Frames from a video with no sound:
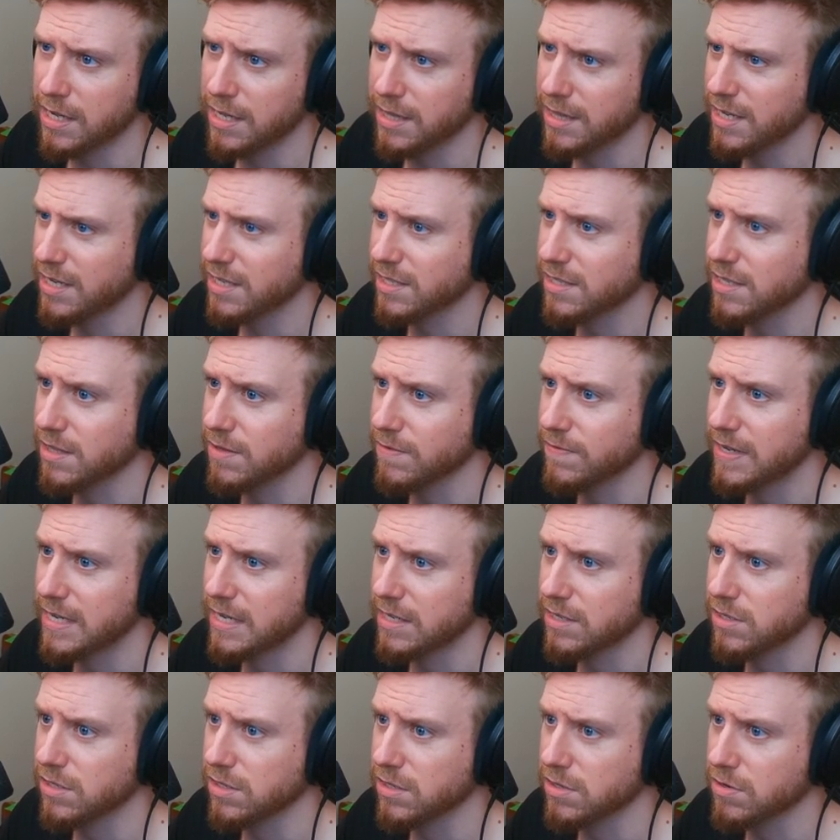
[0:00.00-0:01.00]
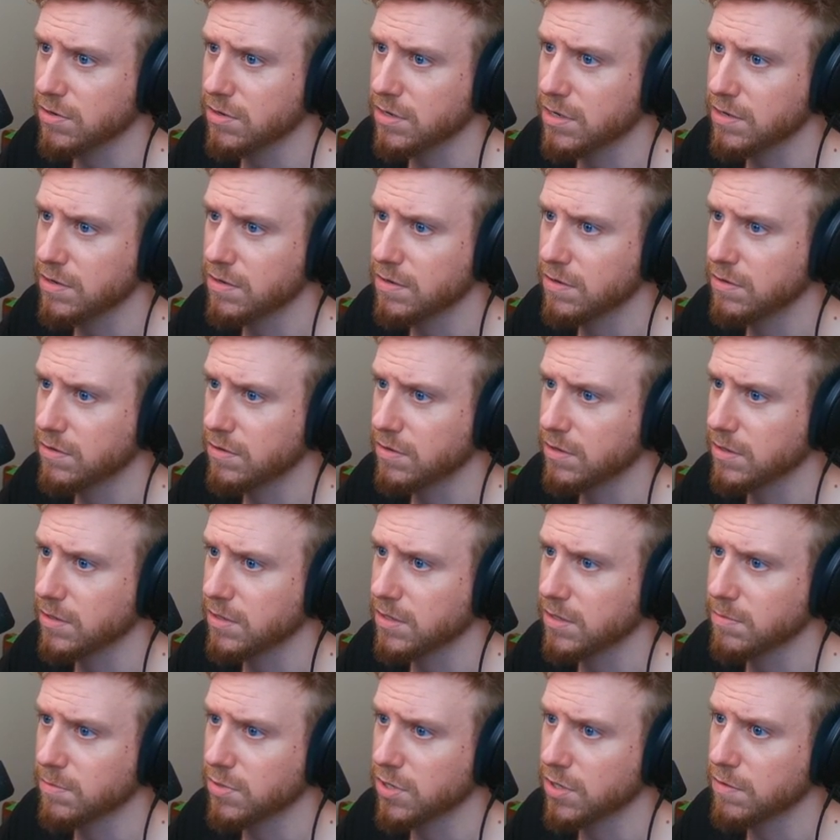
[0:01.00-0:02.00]
I think it's in the faction story, or
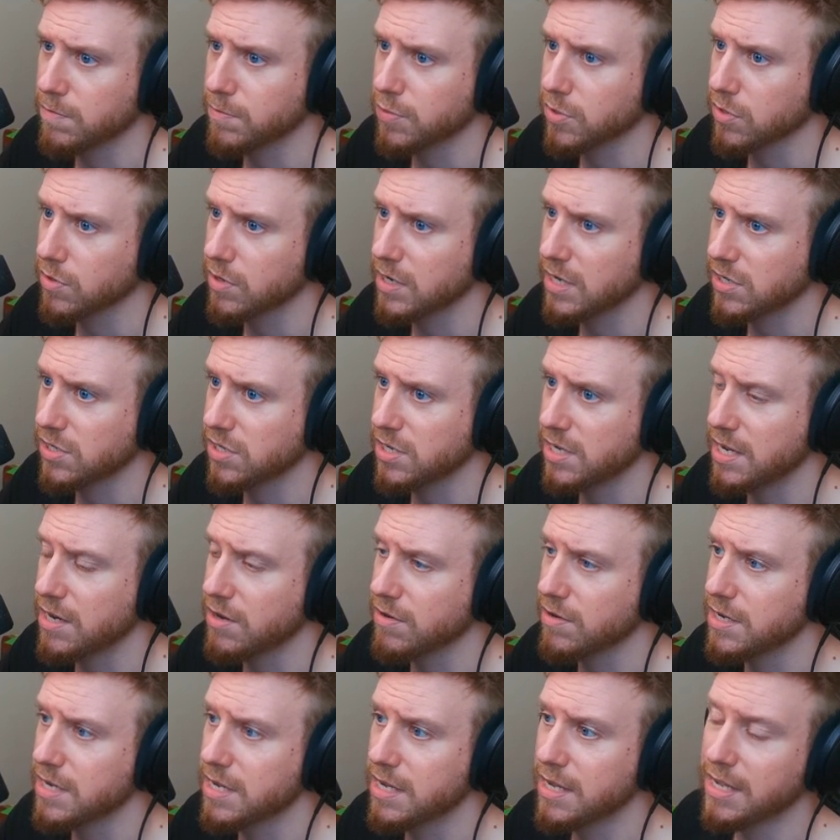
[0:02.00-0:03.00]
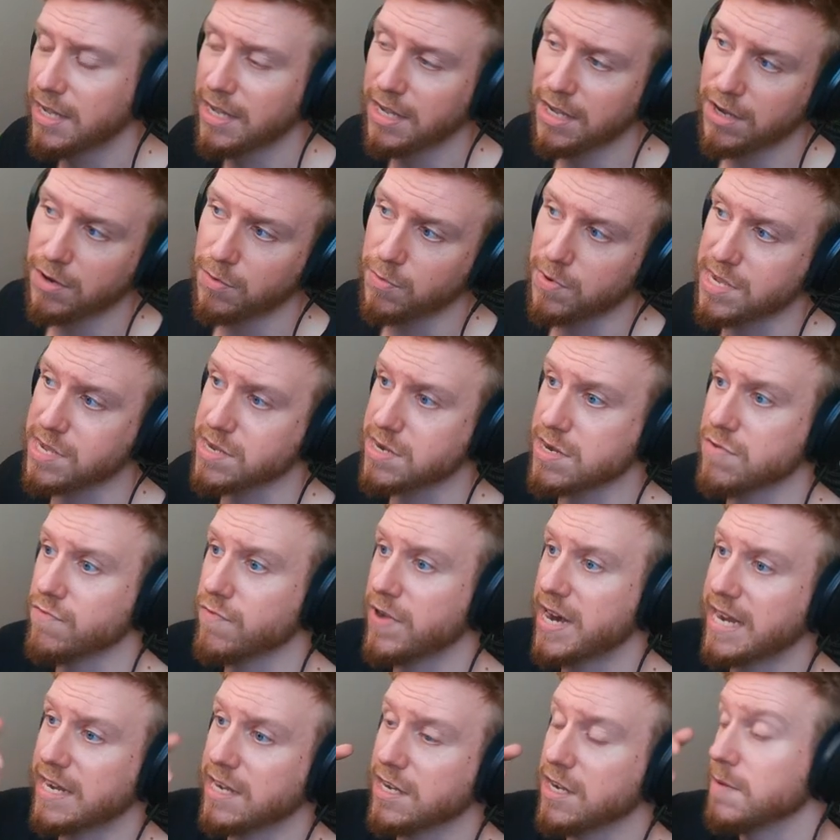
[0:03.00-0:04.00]
it's some sort of progression area where you can
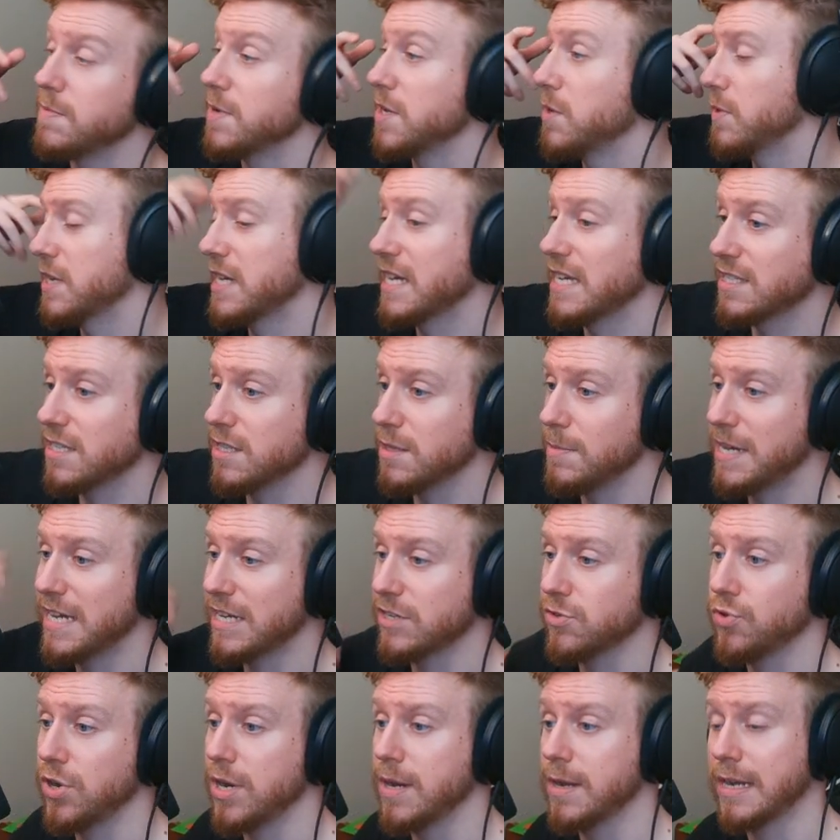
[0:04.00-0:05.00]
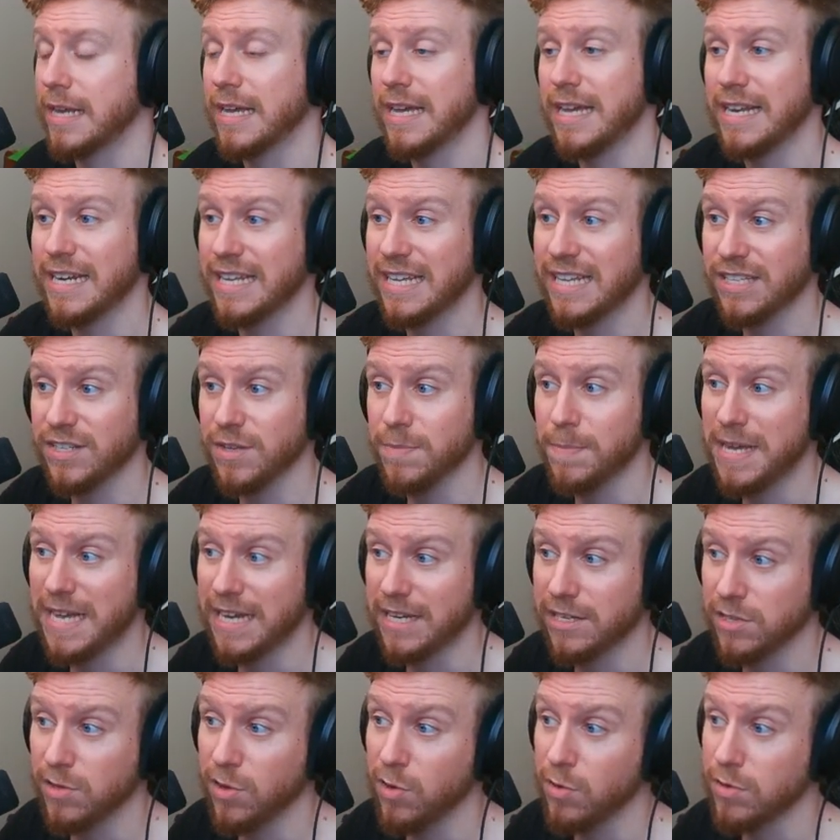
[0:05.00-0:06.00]
rank up. And you want to get to the max rank and get to
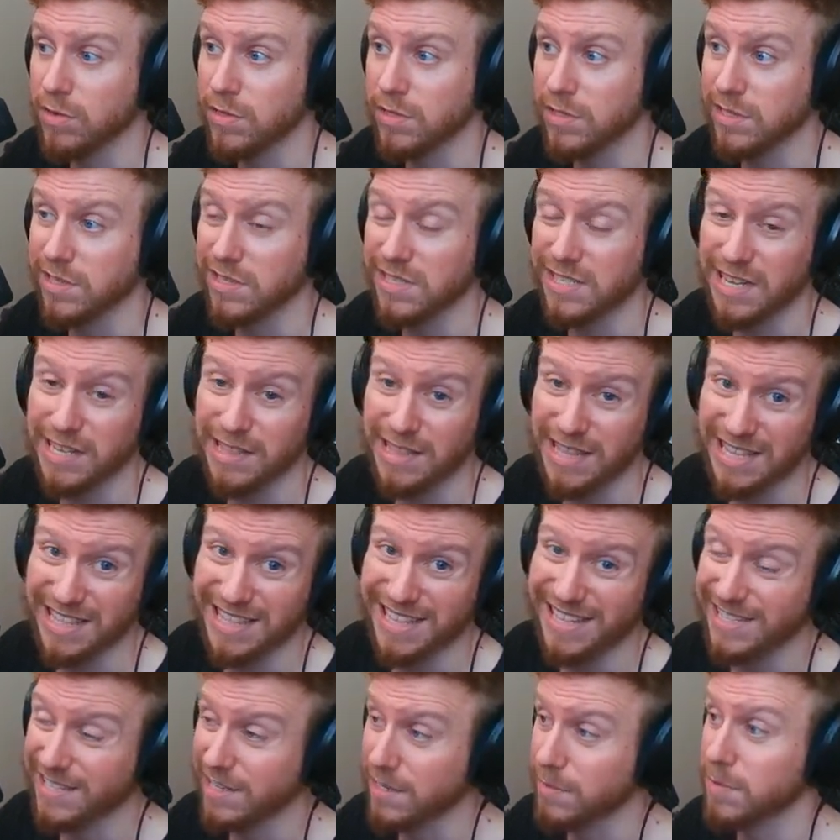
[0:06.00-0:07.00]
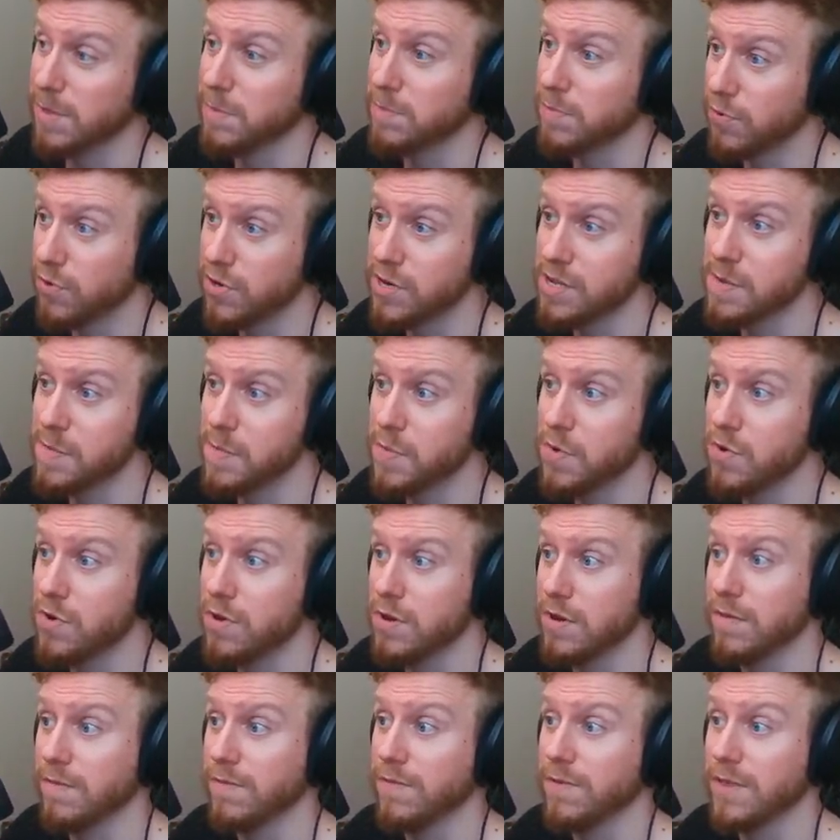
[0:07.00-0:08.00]
max tokens, because I think that's going to be pretty
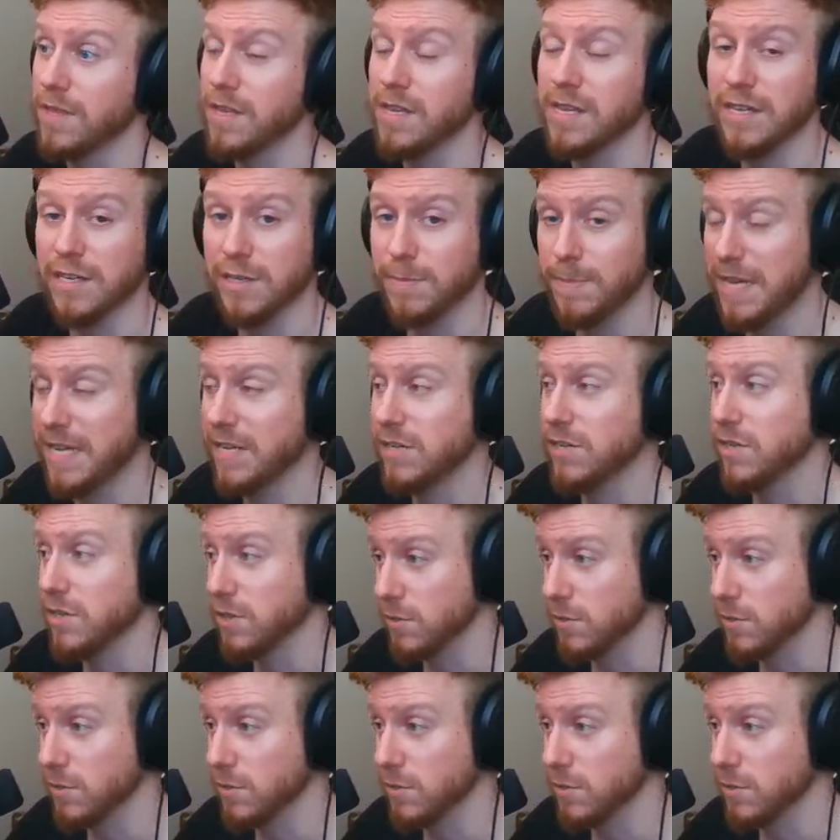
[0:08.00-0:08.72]
important for the expansion as